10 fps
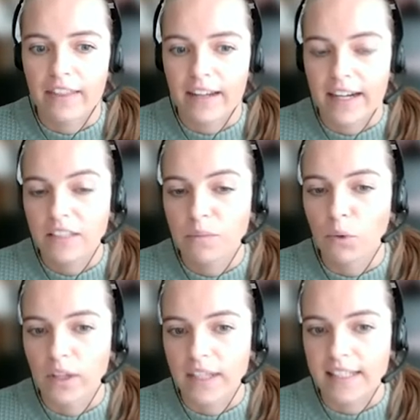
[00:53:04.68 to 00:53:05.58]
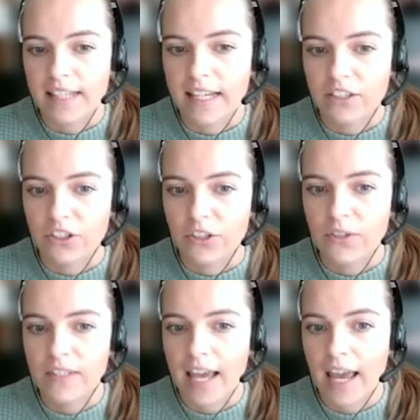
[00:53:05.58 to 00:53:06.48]
explore these
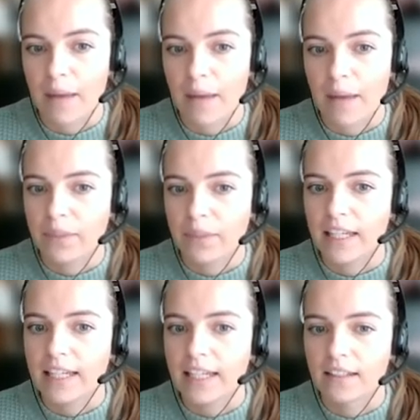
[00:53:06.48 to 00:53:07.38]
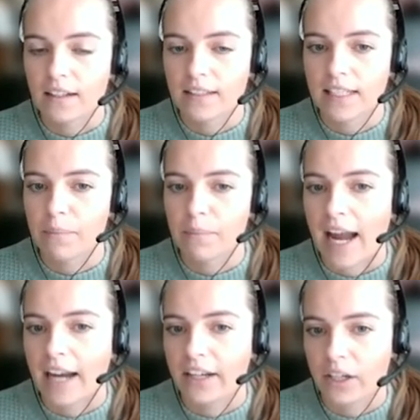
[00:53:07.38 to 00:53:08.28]
issues, MPE conducted a
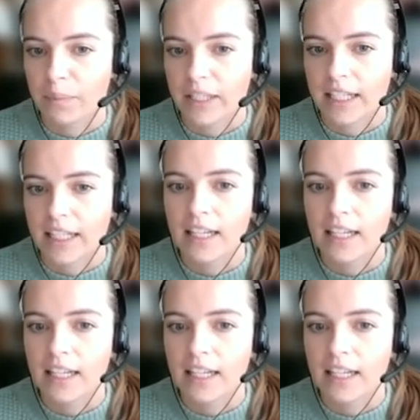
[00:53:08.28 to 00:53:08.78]
pan-European